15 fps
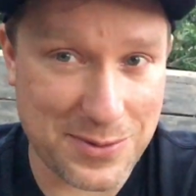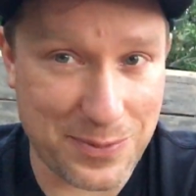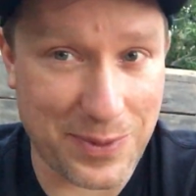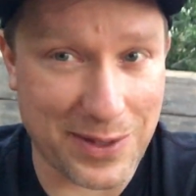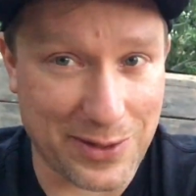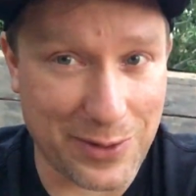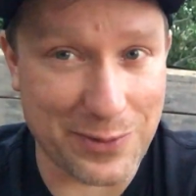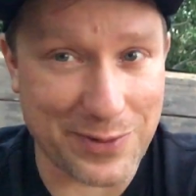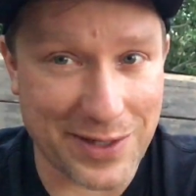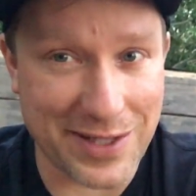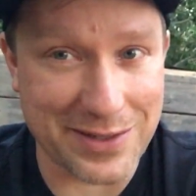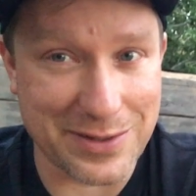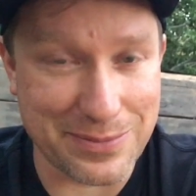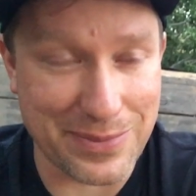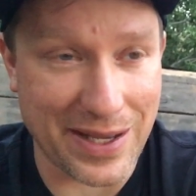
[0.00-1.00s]
well over
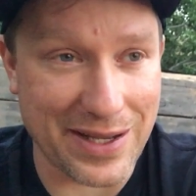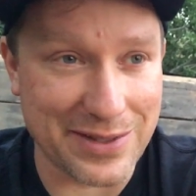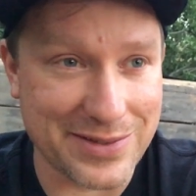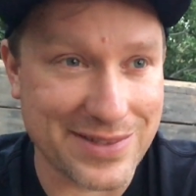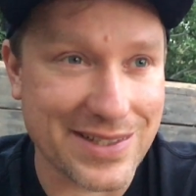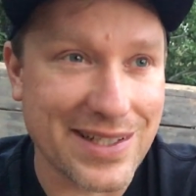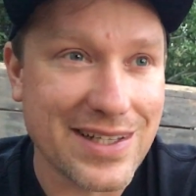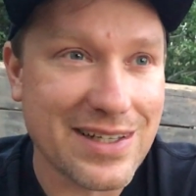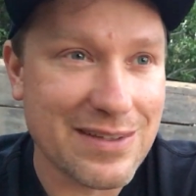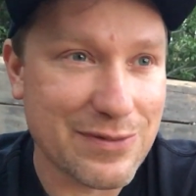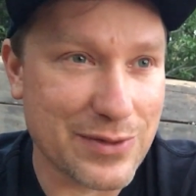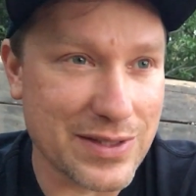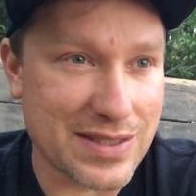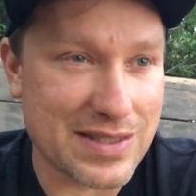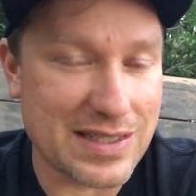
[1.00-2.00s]
100 pounds for
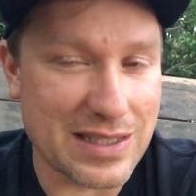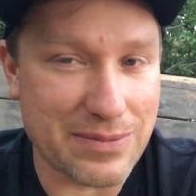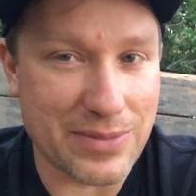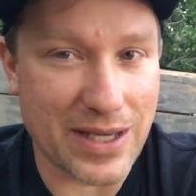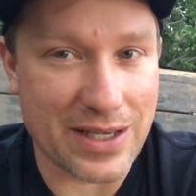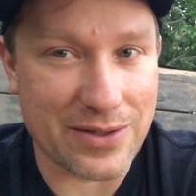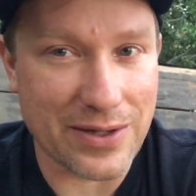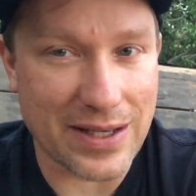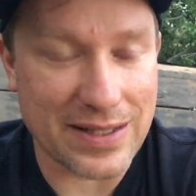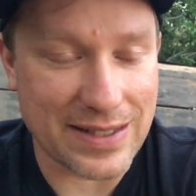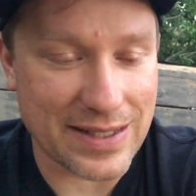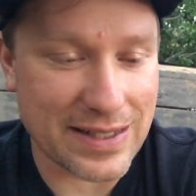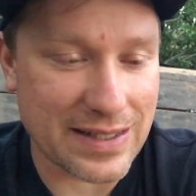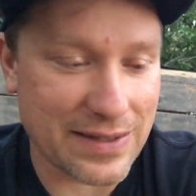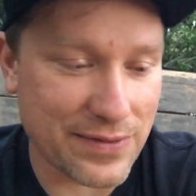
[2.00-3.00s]
the sea bag, right?
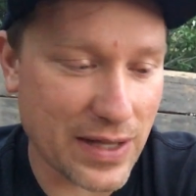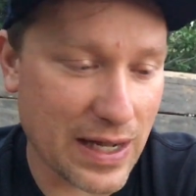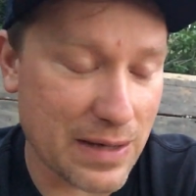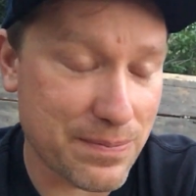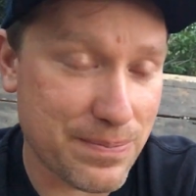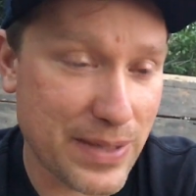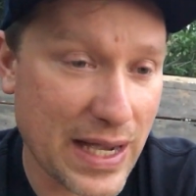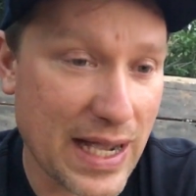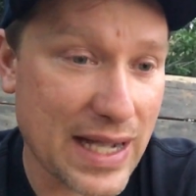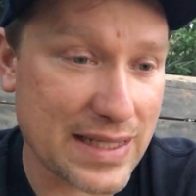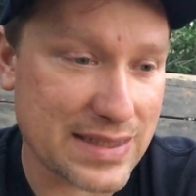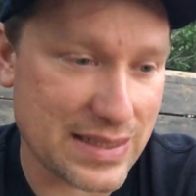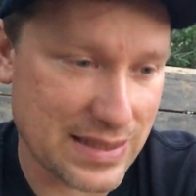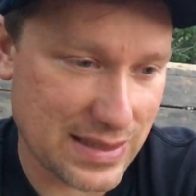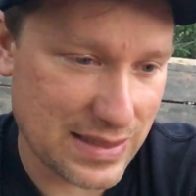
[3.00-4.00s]
Like, I've got it packed,
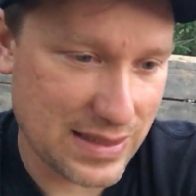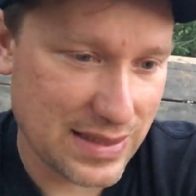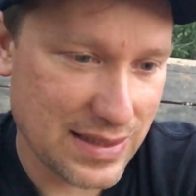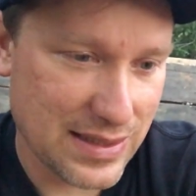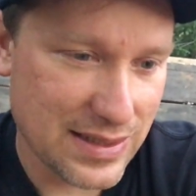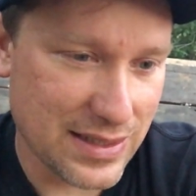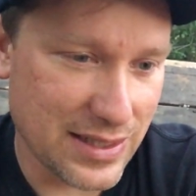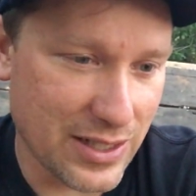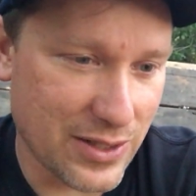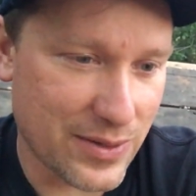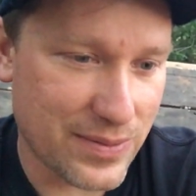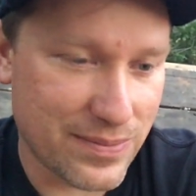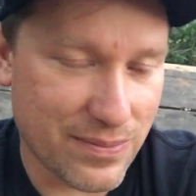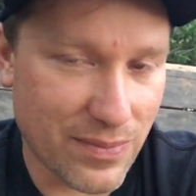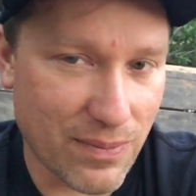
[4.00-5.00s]
you know,
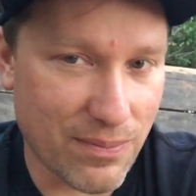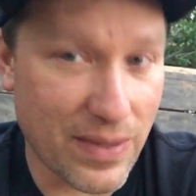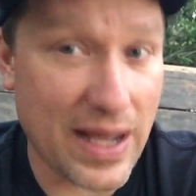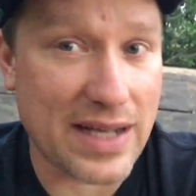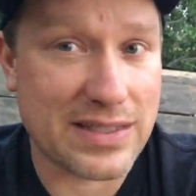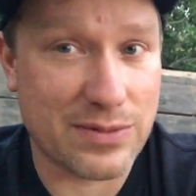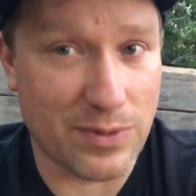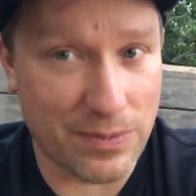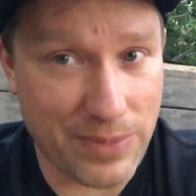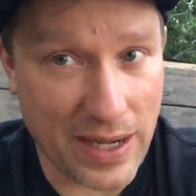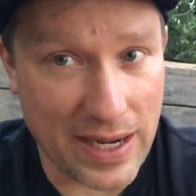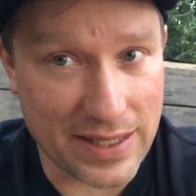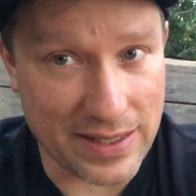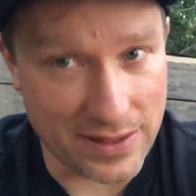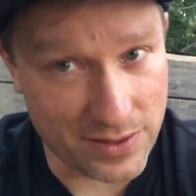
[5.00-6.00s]
maximum
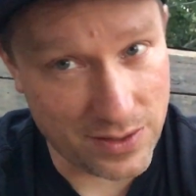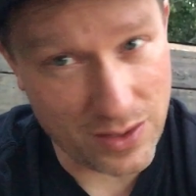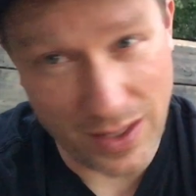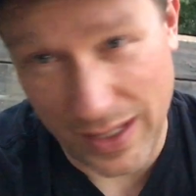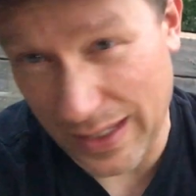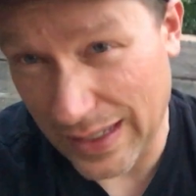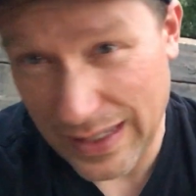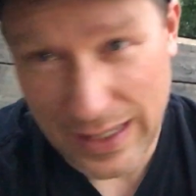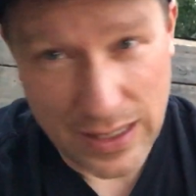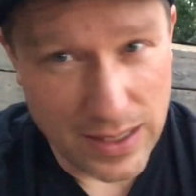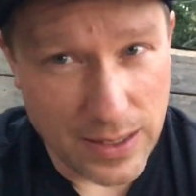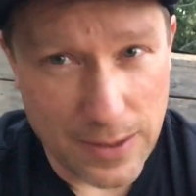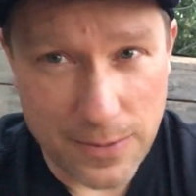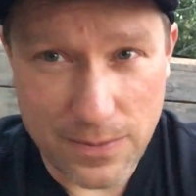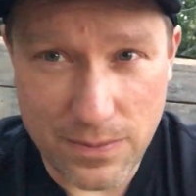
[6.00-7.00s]
packing. So like
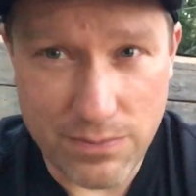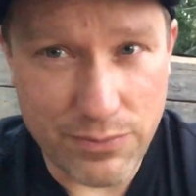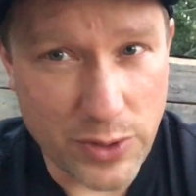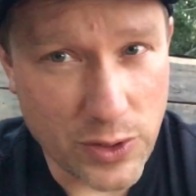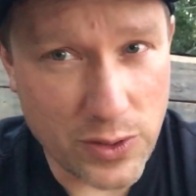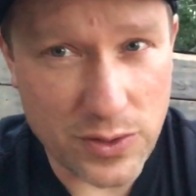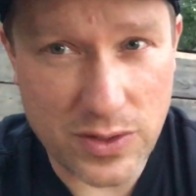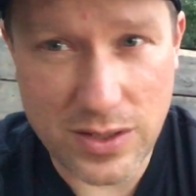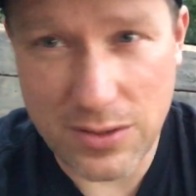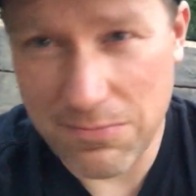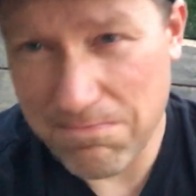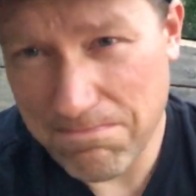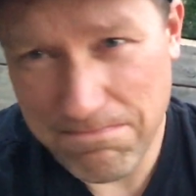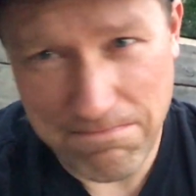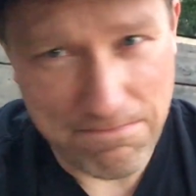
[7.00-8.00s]
boots,
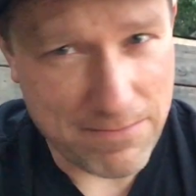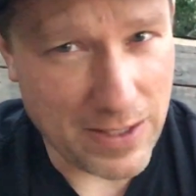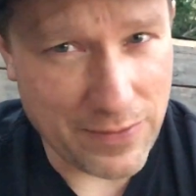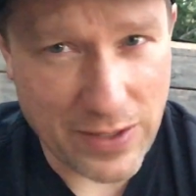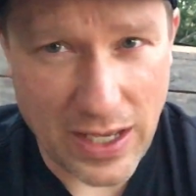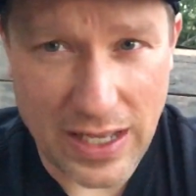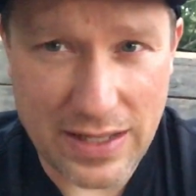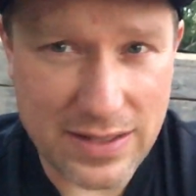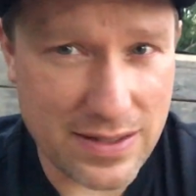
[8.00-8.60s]
they've got,